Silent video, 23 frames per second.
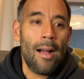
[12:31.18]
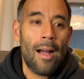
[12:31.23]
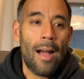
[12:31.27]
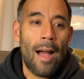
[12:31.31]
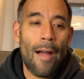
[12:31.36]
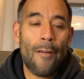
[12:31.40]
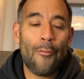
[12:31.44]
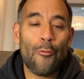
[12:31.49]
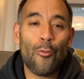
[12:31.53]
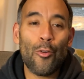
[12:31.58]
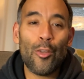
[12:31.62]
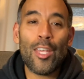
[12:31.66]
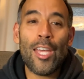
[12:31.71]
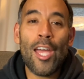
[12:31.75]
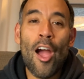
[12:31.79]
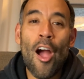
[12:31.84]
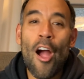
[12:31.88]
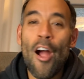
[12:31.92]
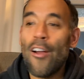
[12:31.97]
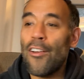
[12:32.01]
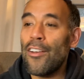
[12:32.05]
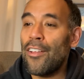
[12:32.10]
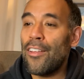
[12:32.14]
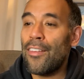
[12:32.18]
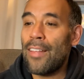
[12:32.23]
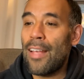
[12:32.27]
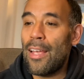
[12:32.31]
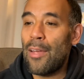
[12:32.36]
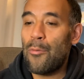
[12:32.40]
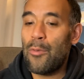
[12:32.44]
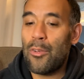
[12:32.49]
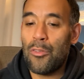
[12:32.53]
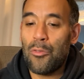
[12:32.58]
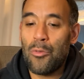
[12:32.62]
it's really hard to
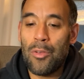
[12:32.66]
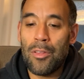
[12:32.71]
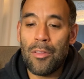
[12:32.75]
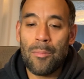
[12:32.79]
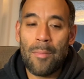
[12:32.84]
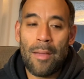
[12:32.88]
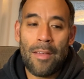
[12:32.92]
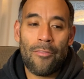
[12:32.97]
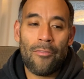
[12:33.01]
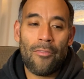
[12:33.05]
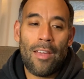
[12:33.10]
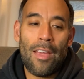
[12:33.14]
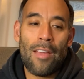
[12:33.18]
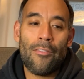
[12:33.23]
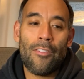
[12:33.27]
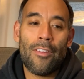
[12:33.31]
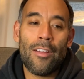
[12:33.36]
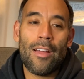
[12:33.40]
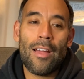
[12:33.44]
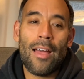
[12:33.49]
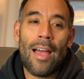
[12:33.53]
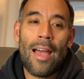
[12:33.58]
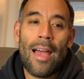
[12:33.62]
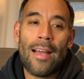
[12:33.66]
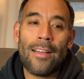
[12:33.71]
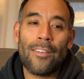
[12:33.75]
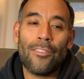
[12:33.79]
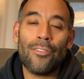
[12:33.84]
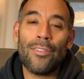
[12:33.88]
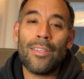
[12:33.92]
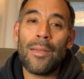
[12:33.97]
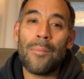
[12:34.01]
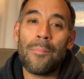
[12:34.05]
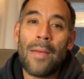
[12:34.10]
say which one's my favorite.
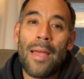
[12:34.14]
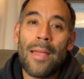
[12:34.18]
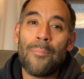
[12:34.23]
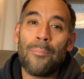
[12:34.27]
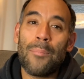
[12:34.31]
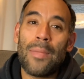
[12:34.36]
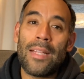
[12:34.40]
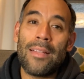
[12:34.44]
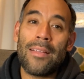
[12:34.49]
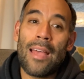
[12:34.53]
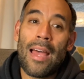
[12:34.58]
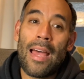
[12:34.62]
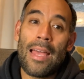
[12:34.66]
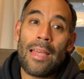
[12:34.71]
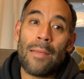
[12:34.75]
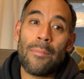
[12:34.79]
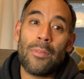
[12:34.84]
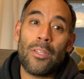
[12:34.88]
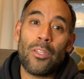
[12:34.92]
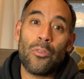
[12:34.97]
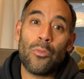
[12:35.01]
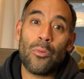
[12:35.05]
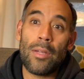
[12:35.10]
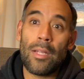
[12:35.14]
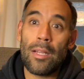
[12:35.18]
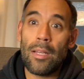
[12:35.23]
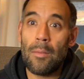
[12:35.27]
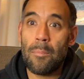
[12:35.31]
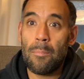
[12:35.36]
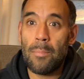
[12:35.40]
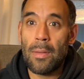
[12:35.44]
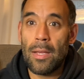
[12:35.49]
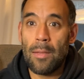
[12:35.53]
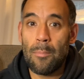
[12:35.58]
Actually, it might be tied
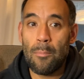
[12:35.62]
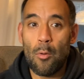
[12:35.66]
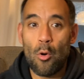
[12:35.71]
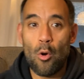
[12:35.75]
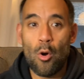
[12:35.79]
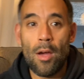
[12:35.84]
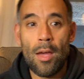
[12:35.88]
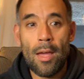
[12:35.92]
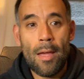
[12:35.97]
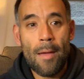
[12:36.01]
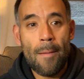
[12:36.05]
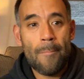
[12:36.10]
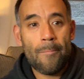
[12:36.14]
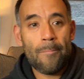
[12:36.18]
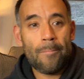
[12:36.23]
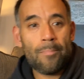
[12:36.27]
between Big Boy